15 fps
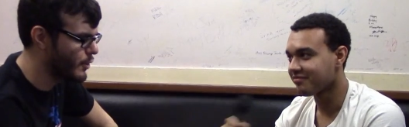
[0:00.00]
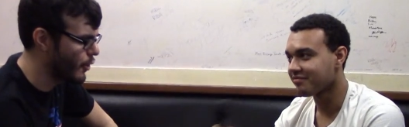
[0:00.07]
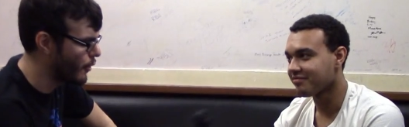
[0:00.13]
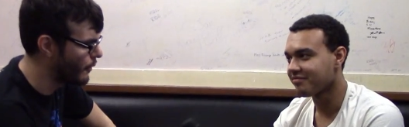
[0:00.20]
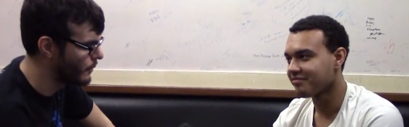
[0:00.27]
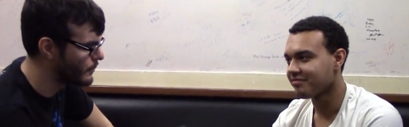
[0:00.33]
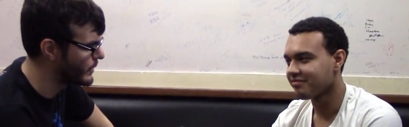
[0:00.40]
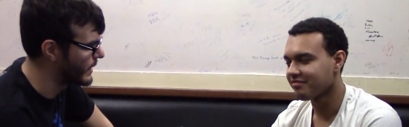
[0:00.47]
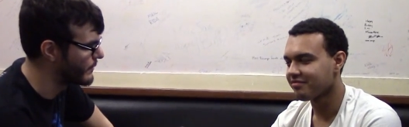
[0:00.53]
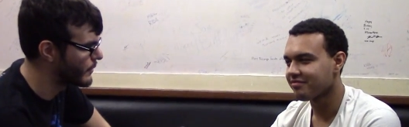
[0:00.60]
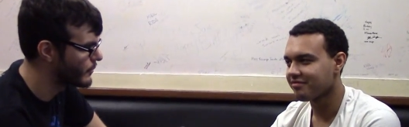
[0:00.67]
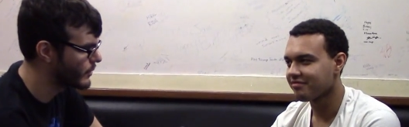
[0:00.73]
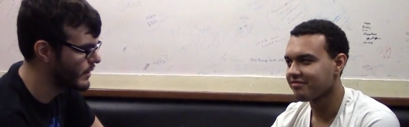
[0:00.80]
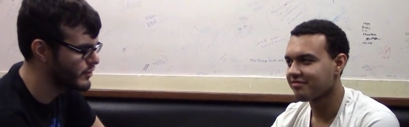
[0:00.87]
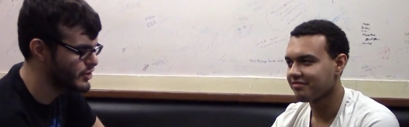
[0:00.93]
Speaker 1: girl, whatever,
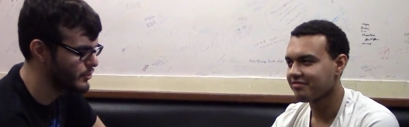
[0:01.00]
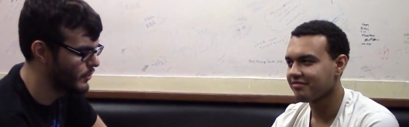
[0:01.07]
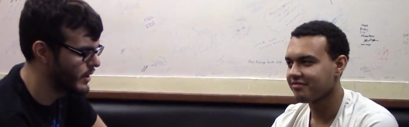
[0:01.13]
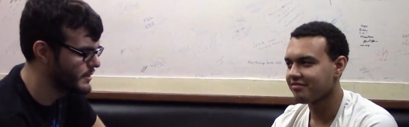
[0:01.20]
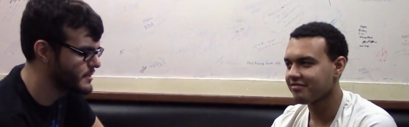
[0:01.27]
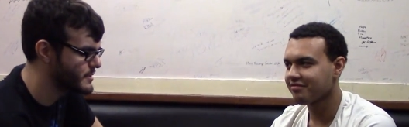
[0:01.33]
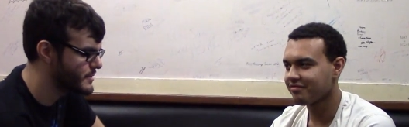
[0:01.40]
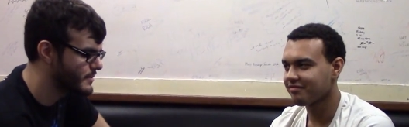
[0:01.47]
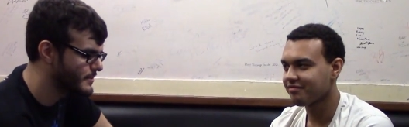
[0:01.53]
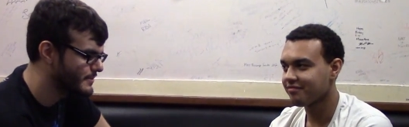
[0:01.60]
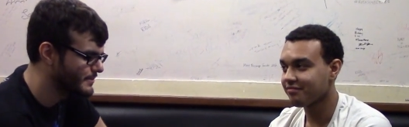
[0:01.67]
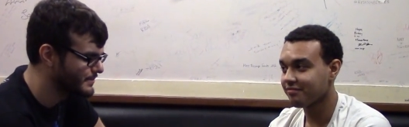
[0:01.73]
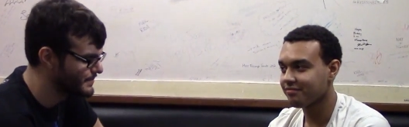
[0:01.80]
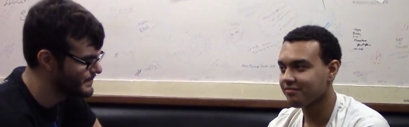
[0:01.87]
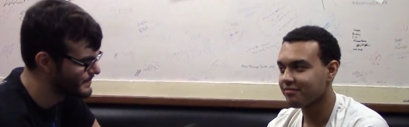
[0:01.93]
whatever she wants.
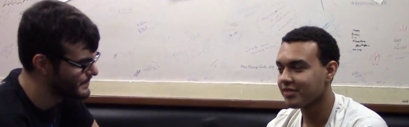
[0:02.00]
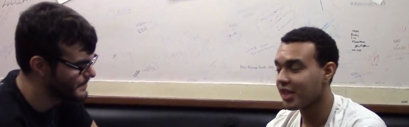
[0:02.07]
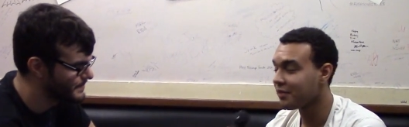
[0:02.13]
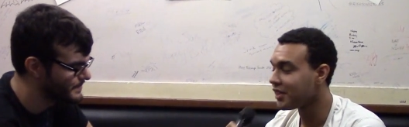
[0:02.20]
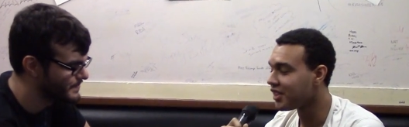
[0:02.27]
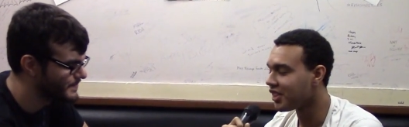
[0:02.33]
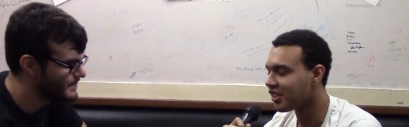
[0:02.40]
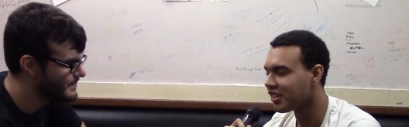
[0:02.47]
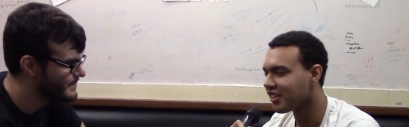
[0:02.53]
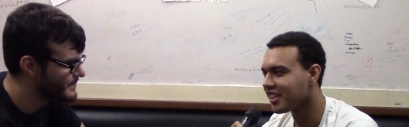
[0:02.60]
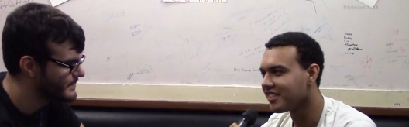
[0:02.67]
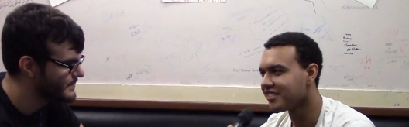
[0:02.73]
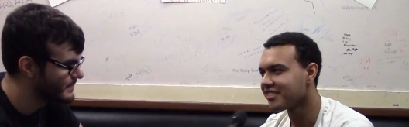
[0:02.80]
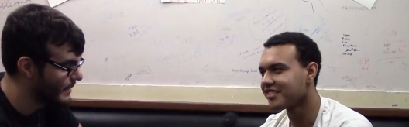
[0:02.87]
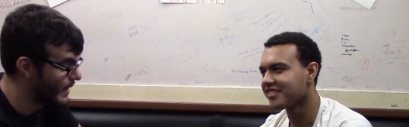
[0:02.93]
Speaker 2: I mean, Yola,
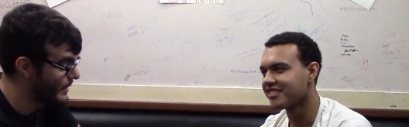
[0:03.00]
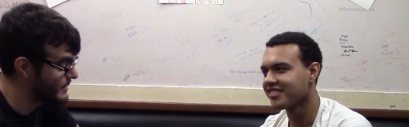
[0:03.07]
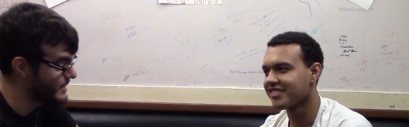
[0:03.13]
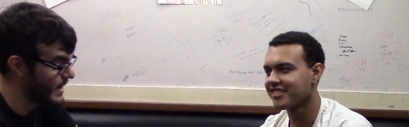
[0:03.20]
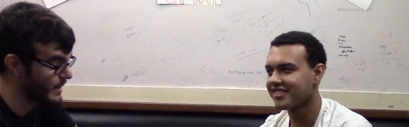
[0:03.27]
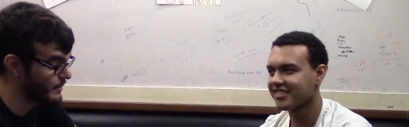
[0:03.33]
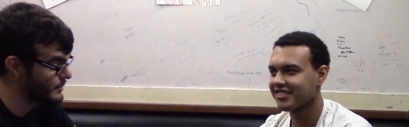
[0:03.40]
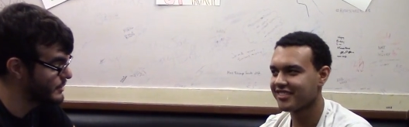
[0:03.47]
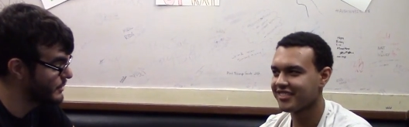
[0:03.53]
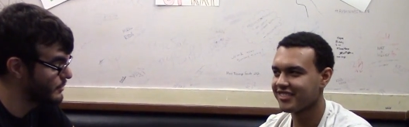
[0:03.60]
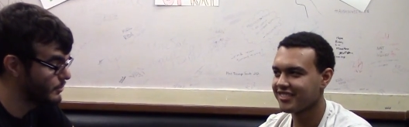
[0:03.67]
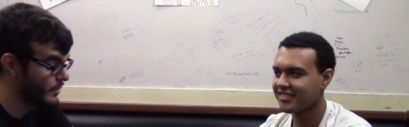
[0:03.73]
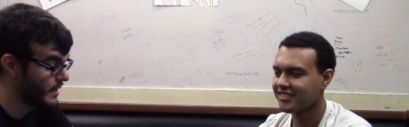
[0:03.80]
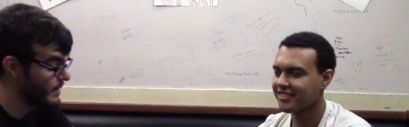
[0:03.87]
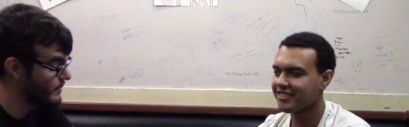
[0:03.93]
right? Yeah,
Speaker 1: exactly. She would do
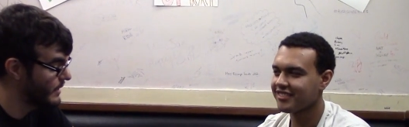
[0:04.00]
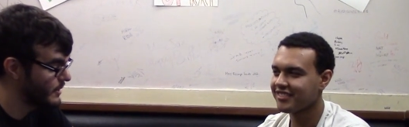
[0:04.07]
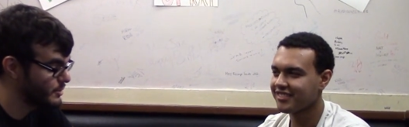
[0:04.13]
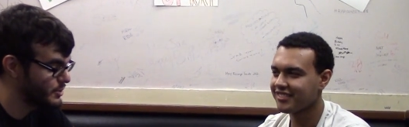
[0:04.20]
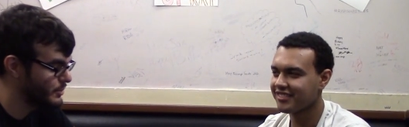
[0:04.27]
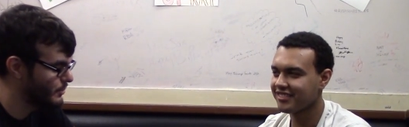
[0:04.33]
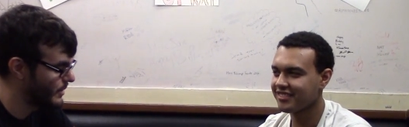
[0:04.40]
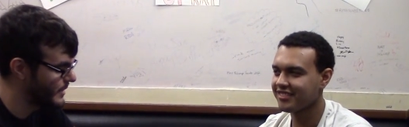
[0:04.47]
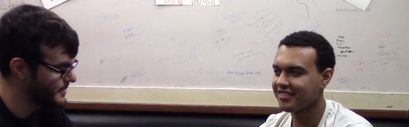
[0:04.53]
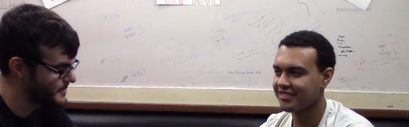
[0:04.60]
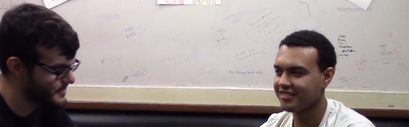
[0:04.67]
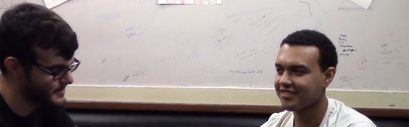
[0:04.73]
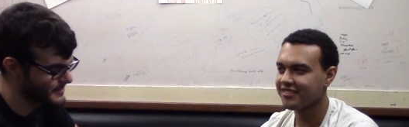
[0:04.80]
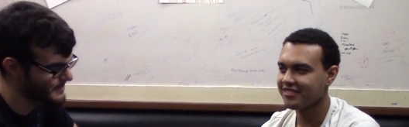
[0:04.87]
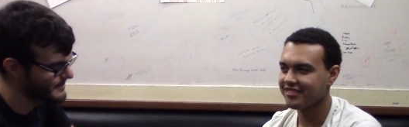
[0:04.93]
whatever the hell she
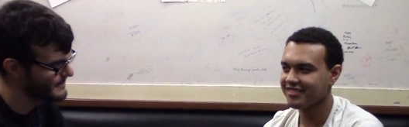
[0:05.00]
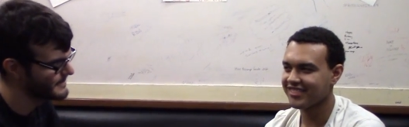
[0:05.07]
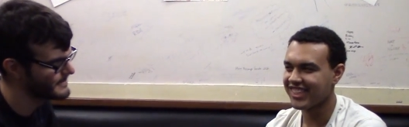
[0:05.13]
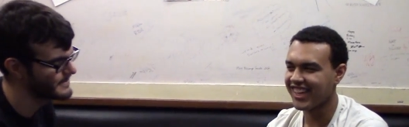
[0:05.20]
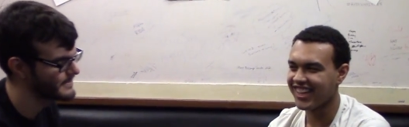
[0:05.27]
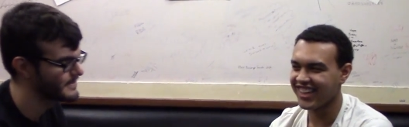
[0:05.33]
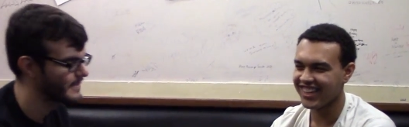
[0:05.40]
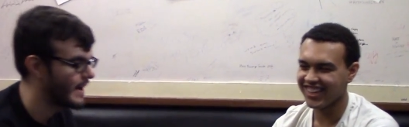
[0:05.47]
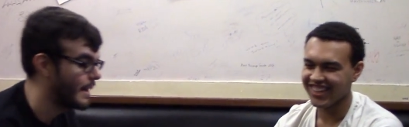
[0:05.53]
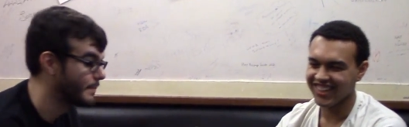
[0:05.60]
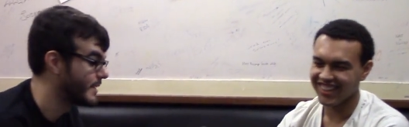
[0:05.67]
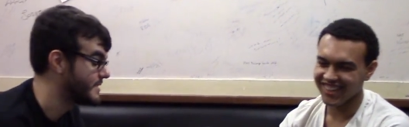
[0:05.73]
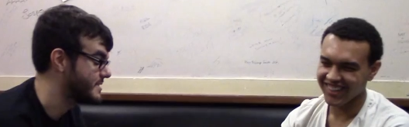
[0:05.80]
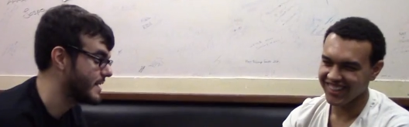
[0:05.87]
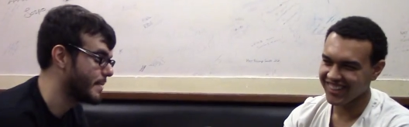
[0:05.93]
wants. I'm
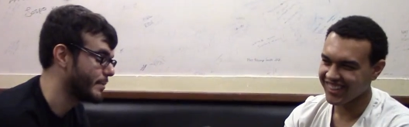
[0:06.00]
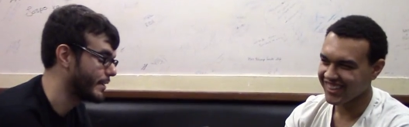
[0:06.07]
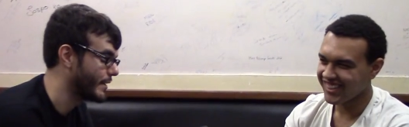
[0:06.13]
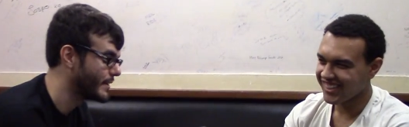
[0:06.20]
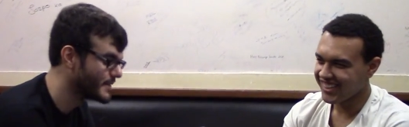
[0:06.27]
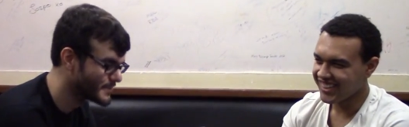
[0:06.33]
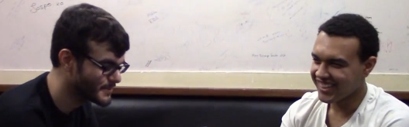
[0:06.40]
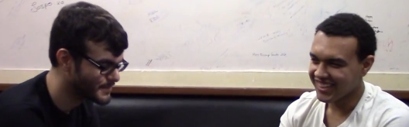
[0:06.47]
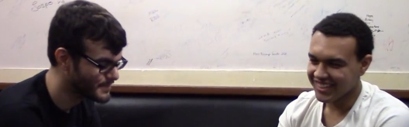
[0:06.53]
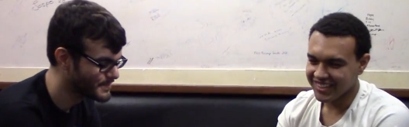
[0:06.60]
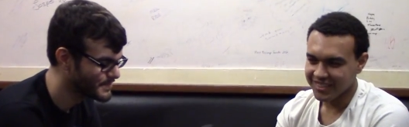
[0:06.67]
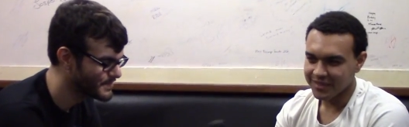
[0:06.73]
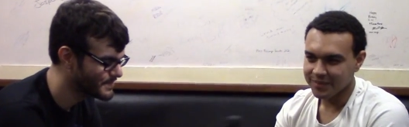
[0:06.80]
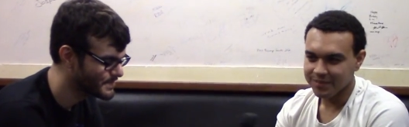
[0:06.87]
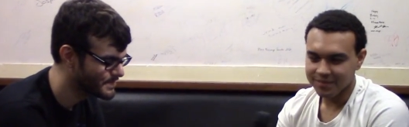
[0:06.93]
not stopping her.
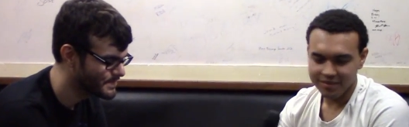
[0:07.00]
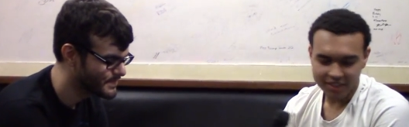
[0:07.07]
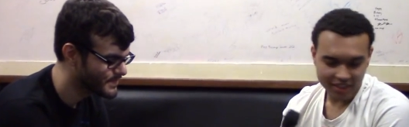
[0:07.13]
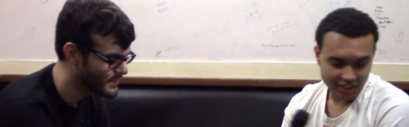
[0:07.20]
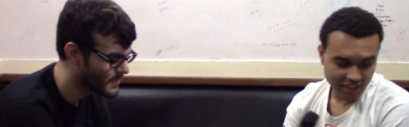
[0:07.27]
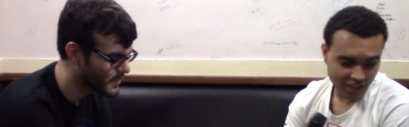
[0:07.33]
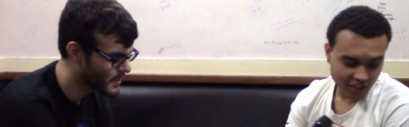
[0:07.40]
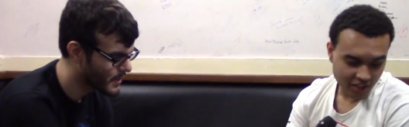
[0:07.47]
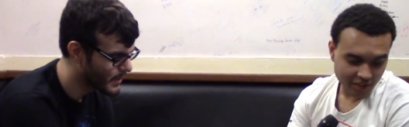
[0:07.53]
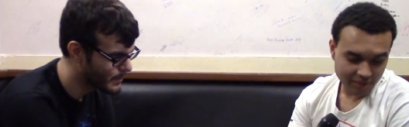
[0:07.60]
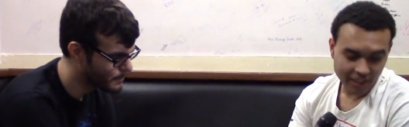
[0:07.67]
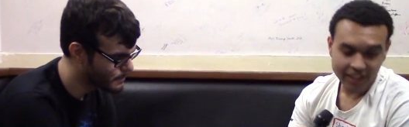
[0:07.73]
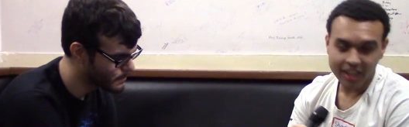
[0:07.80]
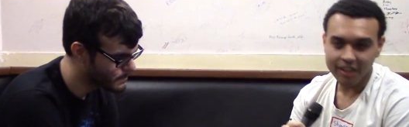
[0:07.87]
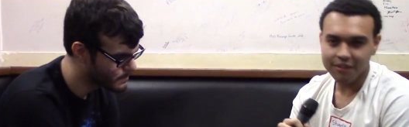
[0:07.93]
Speaker 2: Now, um,
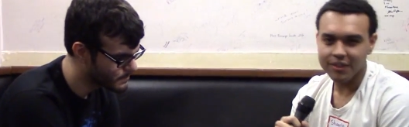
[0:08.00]
I got a